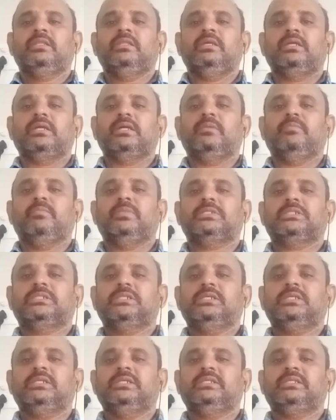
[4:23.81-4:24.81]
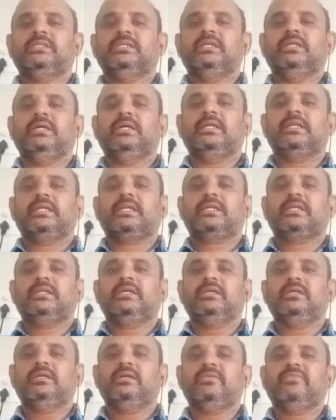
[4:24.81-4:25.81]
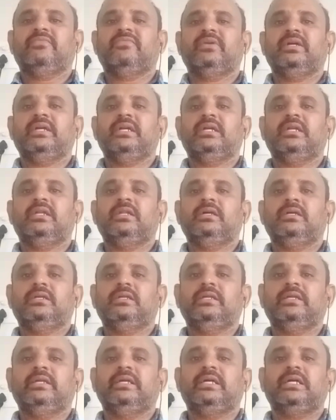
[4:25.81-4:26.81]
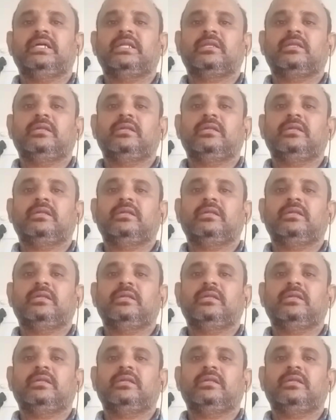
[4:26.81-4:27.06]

The combustor is a direct fired air